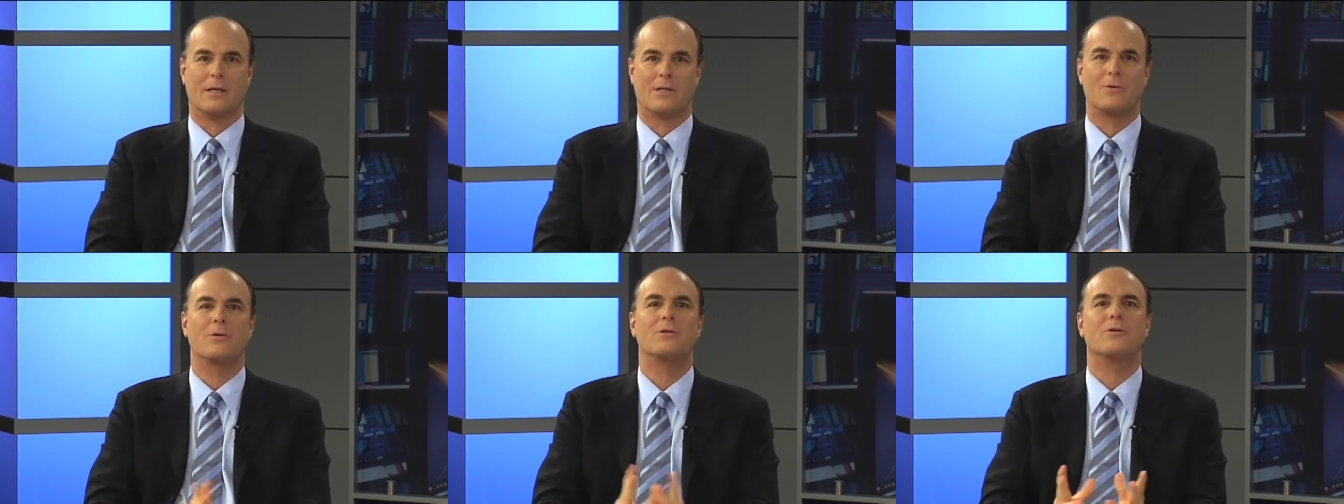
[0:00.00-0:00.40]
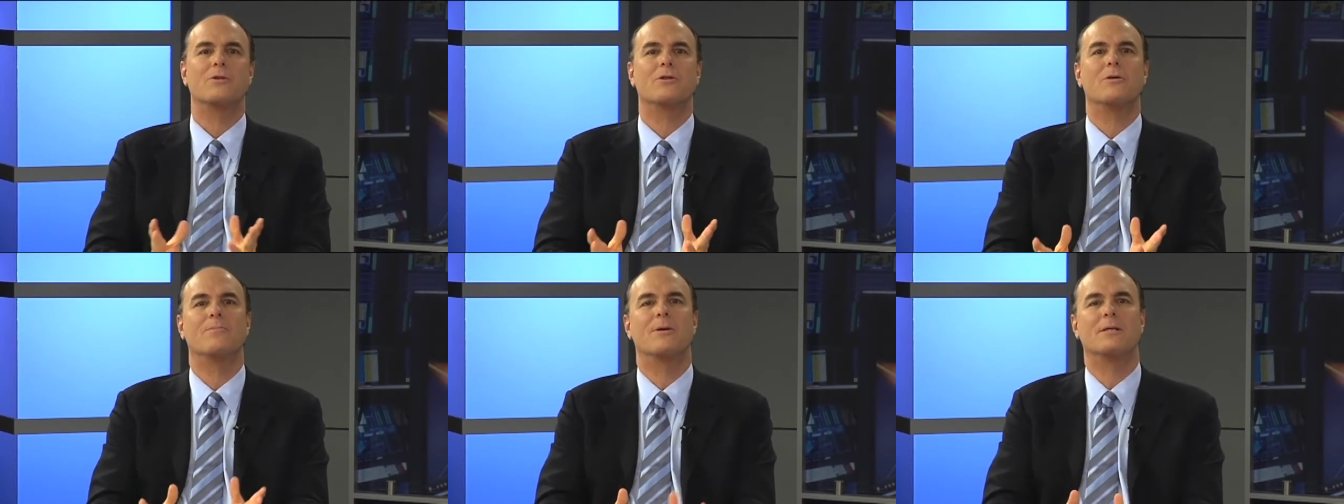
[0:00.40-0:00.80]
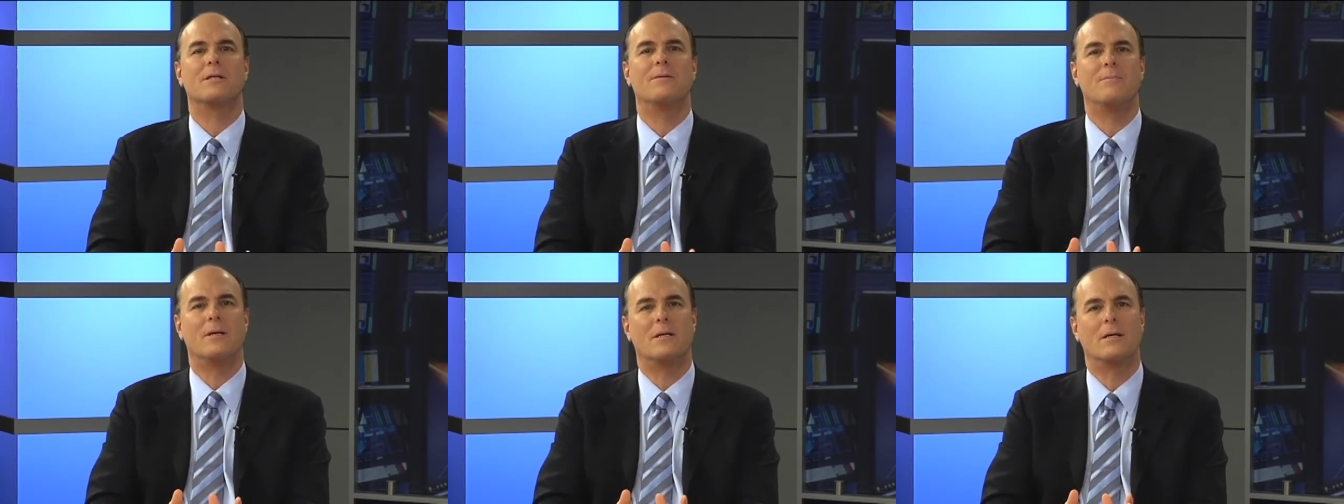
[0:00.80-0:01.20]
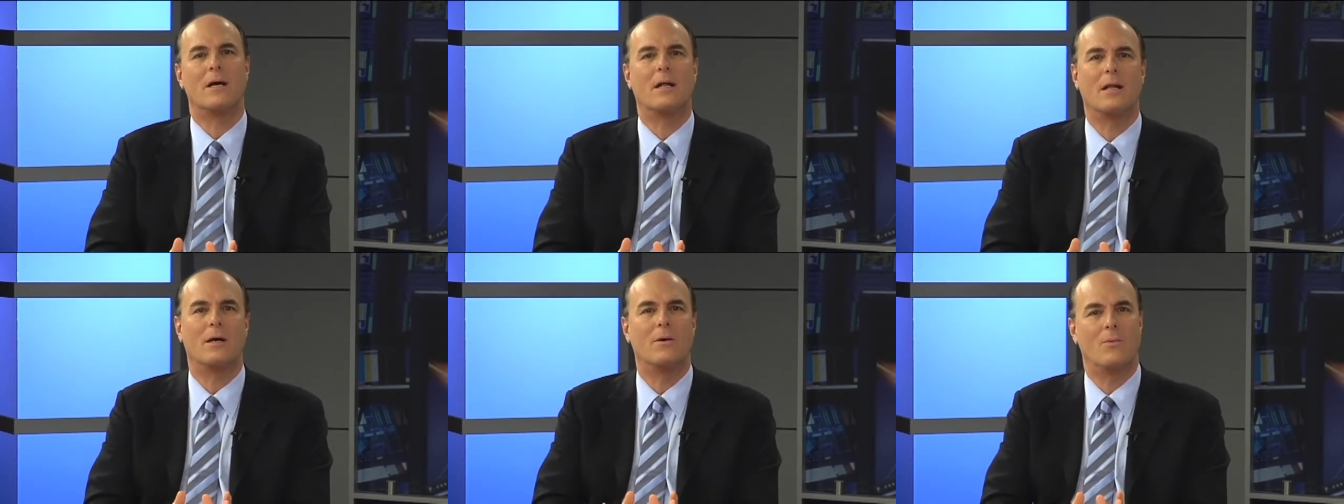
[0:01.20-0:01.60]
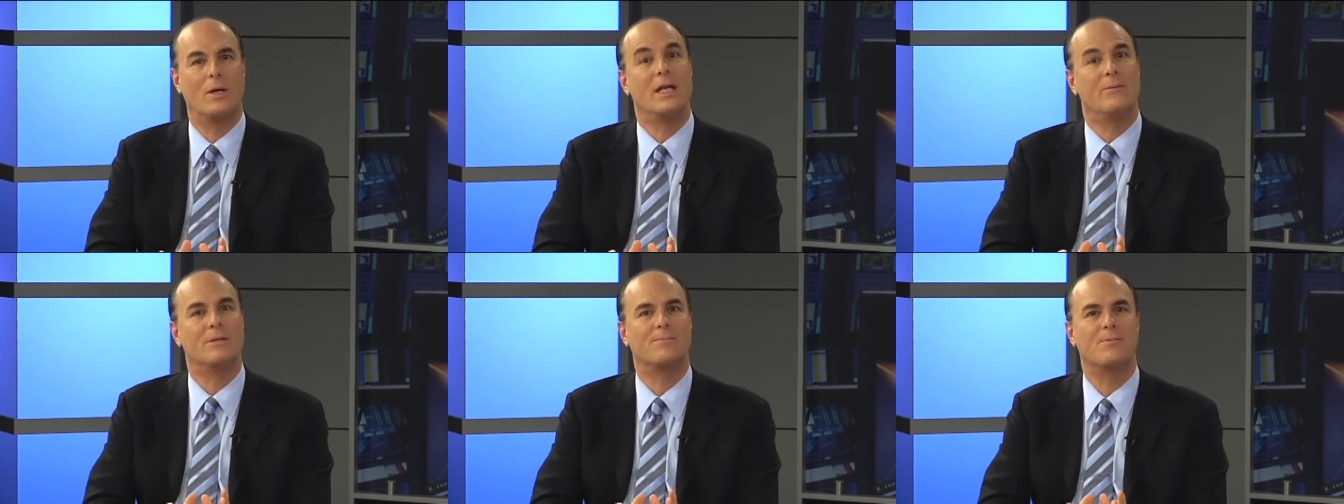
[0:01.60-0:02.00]
Doing surgery on President Mandela
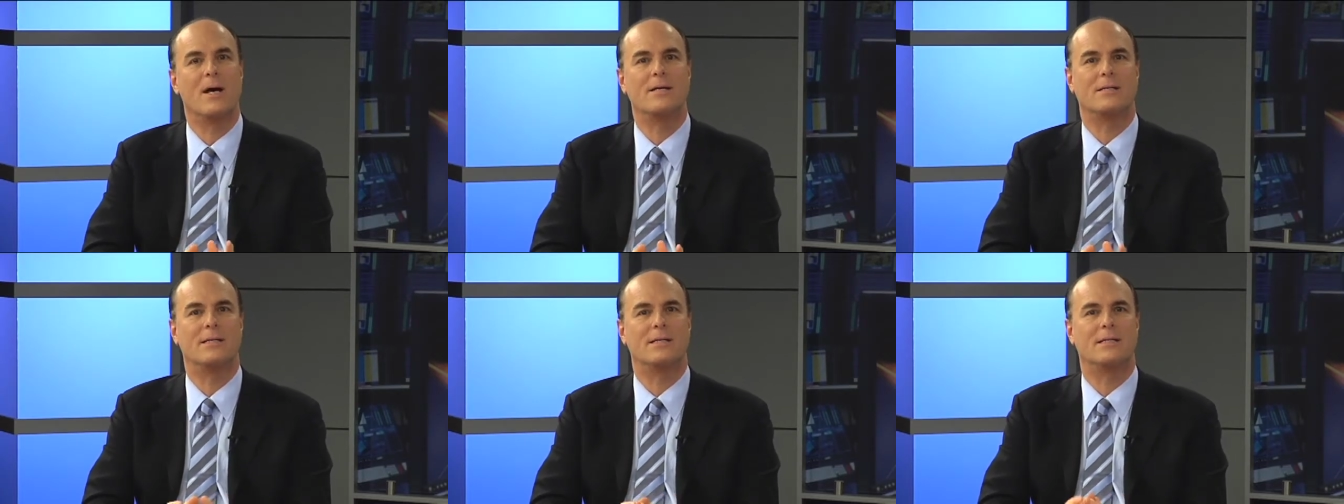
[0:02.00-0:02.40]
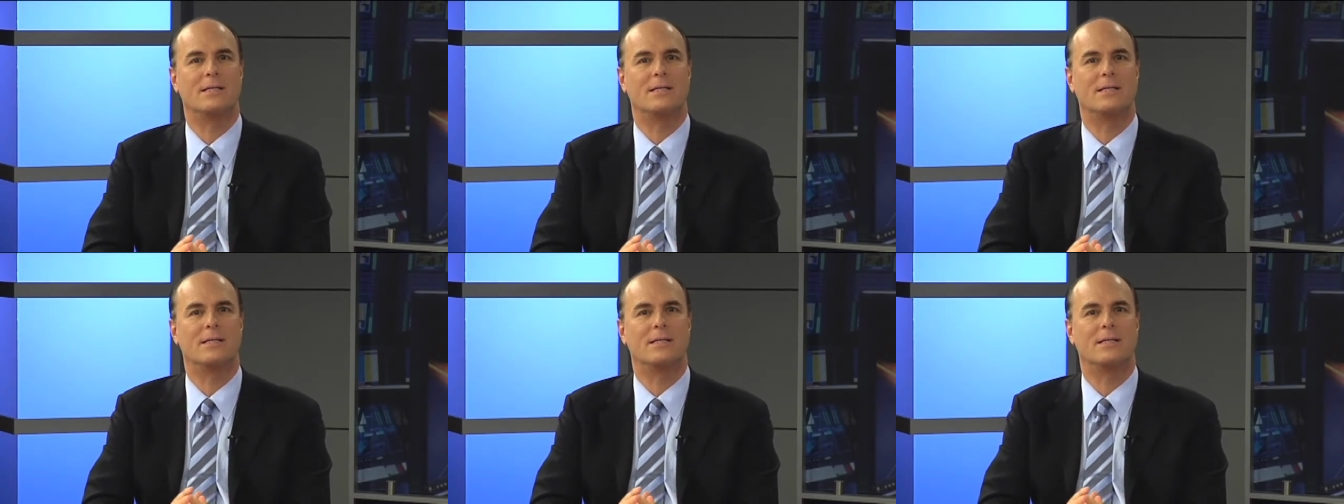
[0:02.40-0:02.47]
when he was president